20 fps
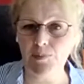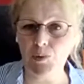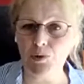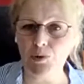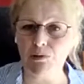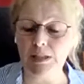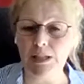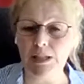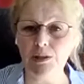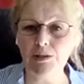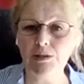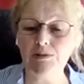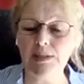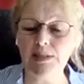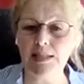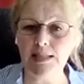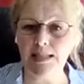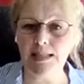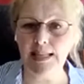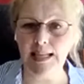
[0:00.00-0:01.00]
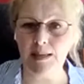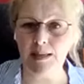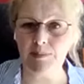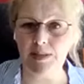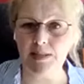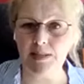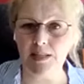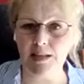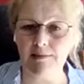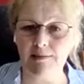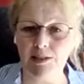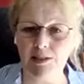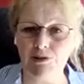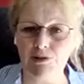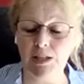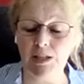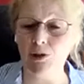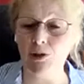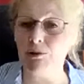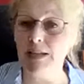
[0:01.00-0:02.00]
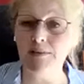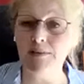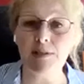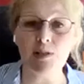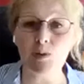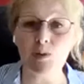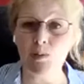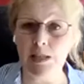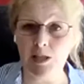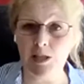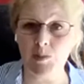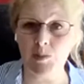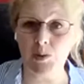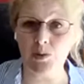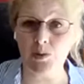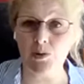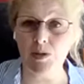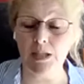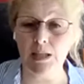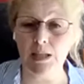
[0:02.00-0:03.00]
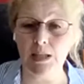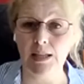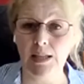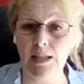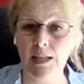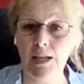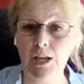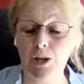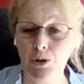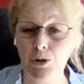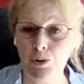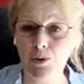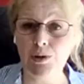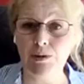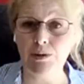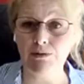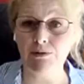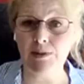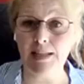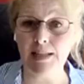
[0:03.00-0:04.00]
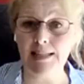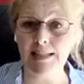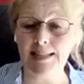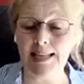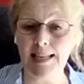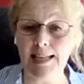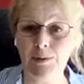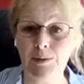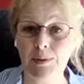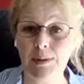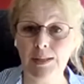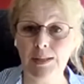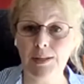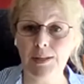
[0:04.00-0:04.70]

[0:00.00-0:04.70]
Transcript: or a university campus directory or even a switchboard who you can find out